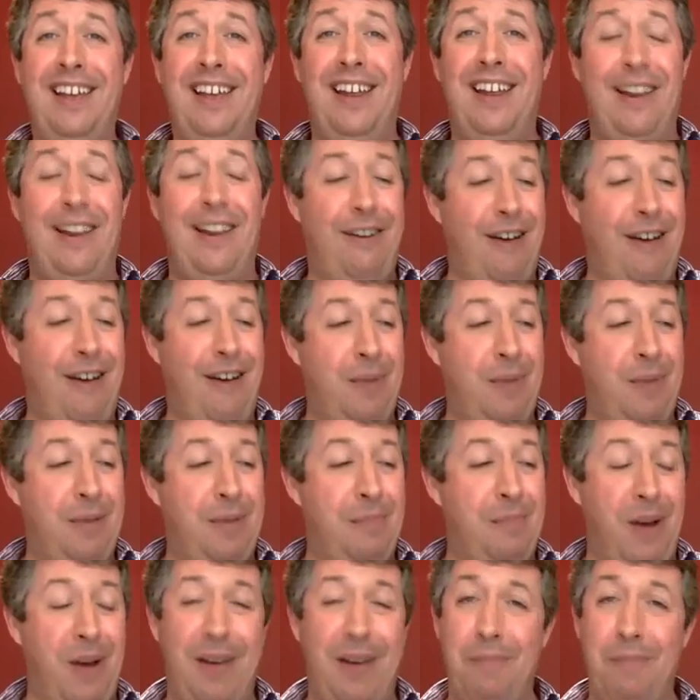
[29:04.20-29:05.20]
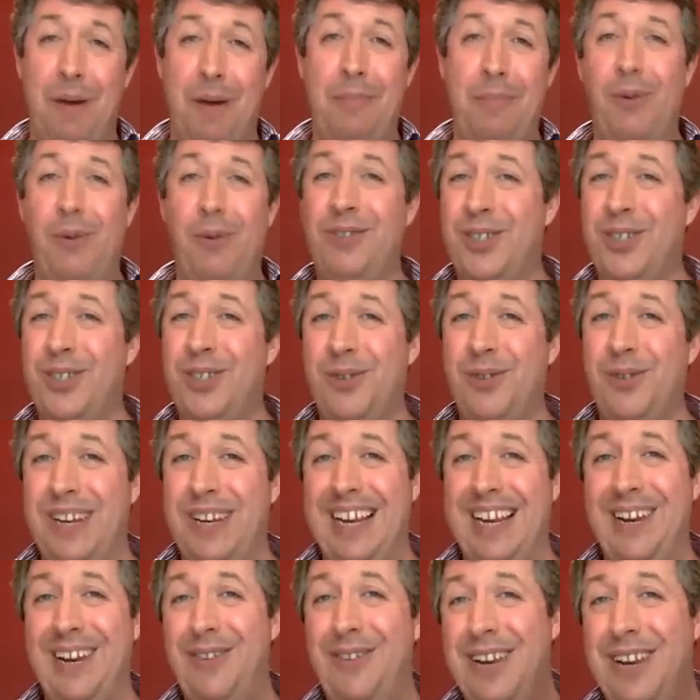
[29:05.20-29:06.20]
my book's called
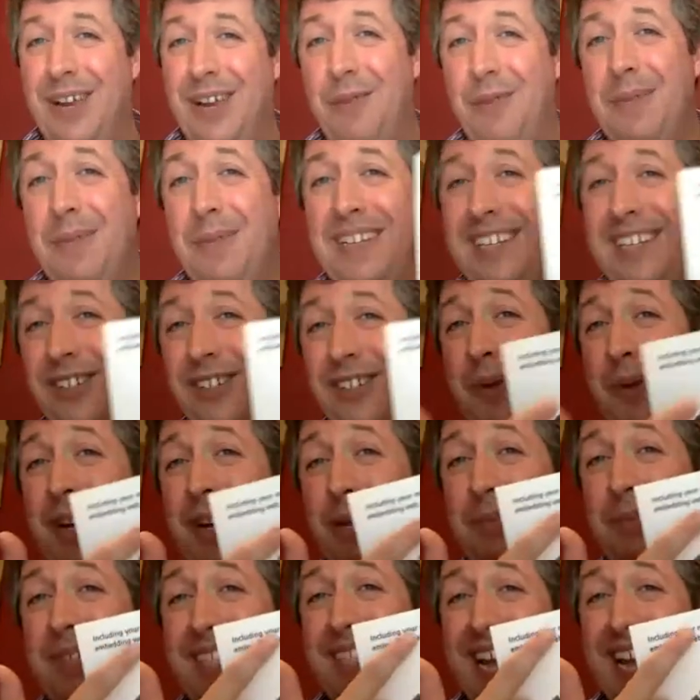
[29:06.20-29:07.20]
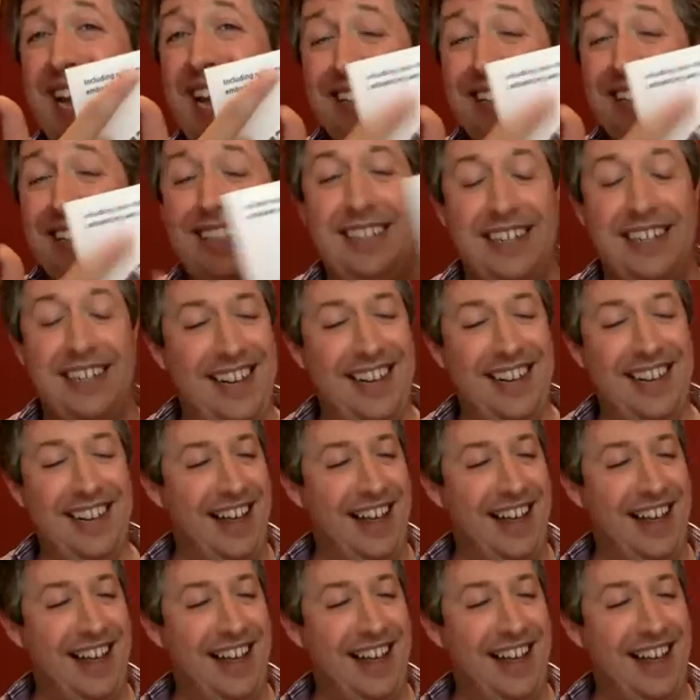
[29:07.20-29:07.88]
Including You're Missing 20%.